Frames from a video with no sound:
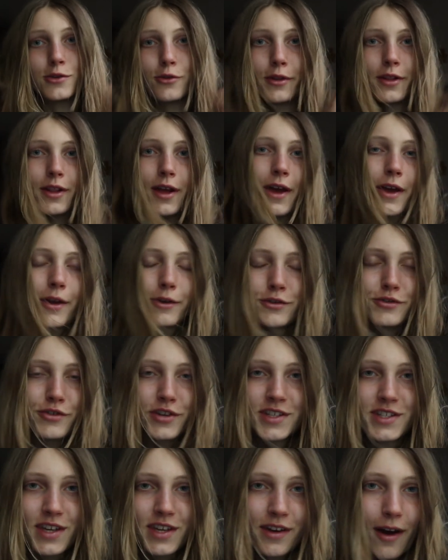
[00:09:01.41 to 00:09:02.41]
don't like
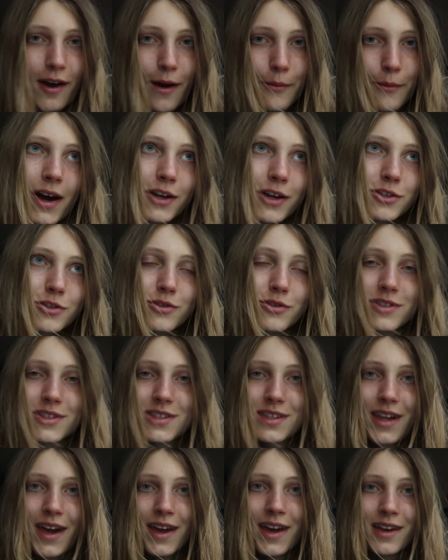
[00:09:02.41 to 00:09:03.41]
dressing up. I don't
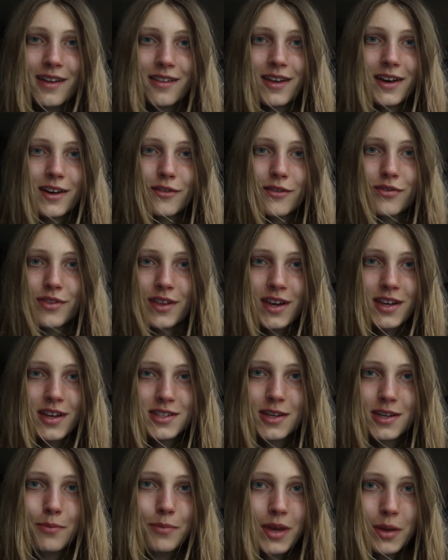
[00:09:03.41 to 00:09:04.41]
like a lot of
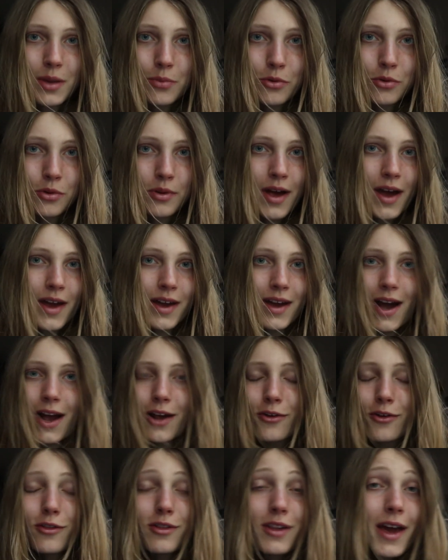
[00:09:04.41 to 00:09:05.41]
things that people like.
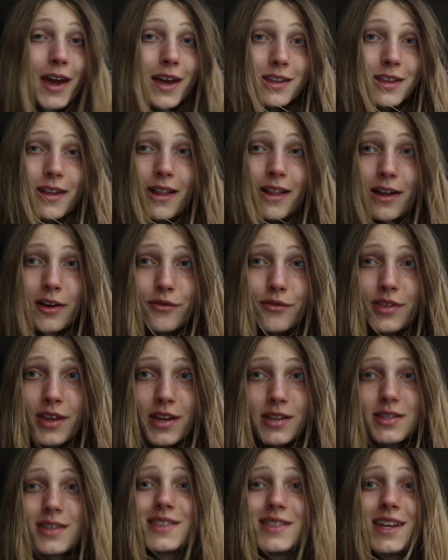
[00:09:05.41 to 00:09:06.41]
I don't like a lot of
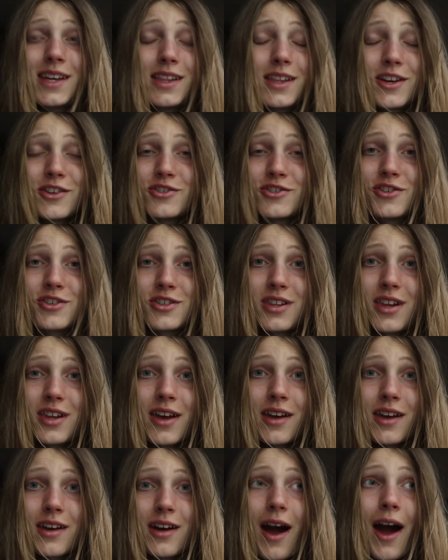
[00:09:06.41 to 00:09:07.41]
things that teenagers
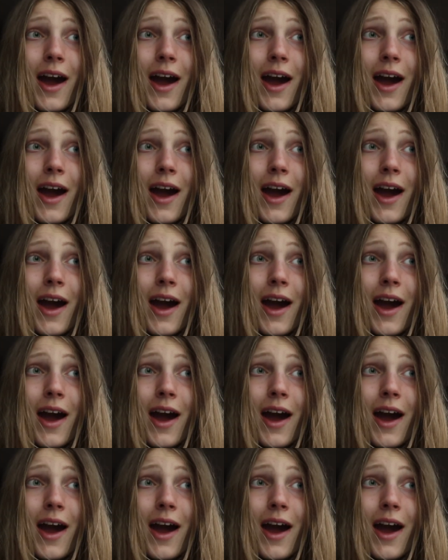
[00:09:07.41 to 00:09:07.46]
like.